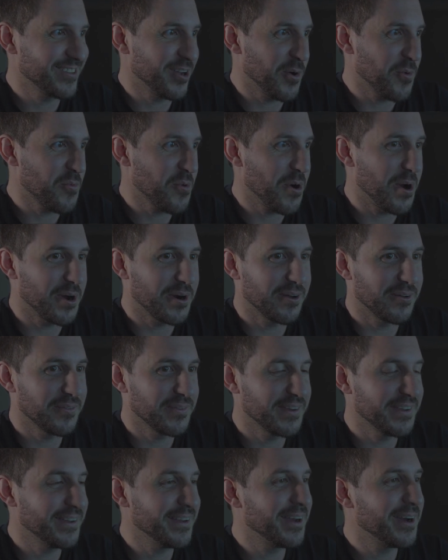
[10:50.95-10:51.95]
so right
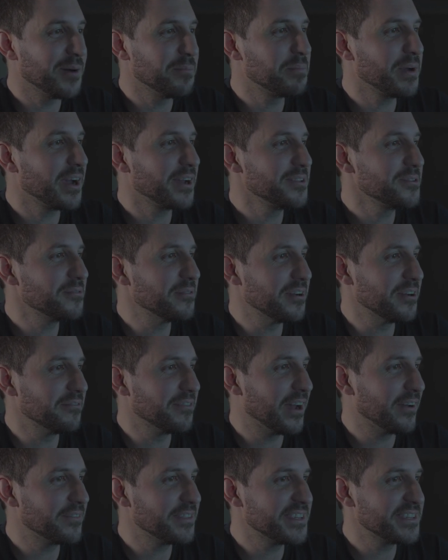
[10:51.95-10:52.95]
on the boundary
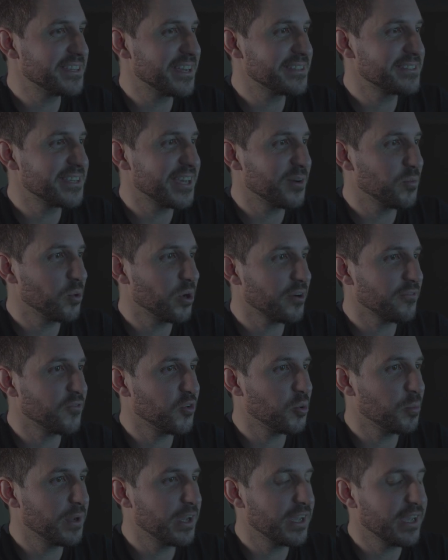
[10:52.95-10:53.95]
of having this headset work
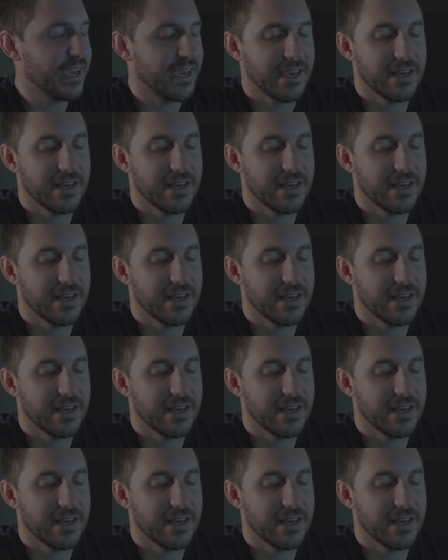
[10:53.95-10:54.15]
for me.